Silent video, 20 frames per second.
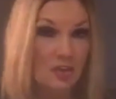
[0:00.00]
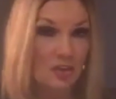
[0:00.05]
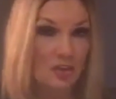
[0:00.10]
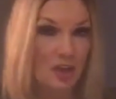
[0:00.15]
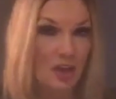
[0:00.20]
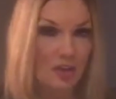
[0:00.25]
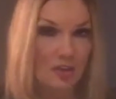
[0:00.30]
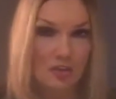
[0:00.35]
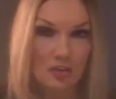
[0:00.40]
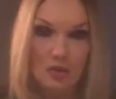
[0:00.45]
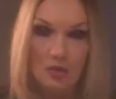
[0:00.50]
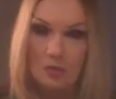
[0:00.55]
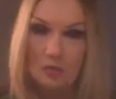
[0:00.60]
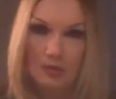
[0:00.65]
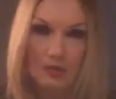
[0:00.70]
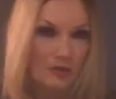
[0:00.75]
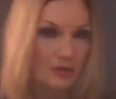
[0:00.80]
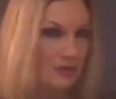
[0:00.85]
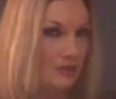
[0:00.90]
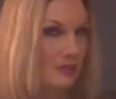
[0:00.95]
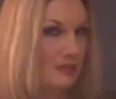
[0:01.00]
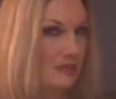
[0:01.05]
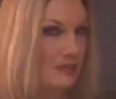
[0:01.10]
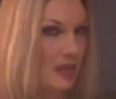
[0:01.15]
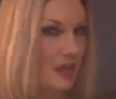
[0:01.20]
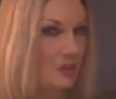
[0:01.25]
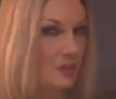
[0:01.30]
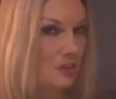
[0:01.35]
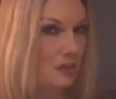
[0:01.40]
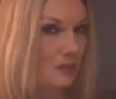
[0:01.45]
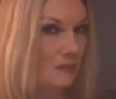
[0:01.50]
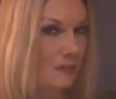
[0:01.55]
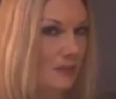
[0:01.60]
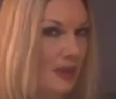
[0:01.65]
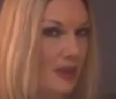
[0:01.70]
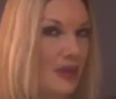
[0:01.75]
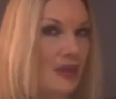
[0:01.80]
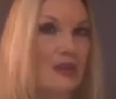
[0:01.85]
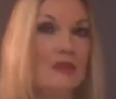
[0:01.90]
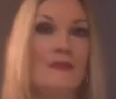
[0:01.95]
Judge, we don't think this guy should get
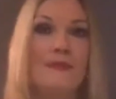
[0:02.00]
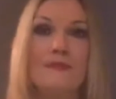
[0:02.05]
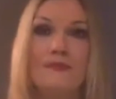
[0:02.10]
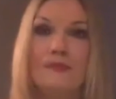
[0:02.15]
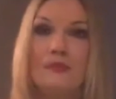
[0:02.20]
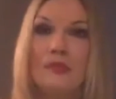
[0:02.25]
bail.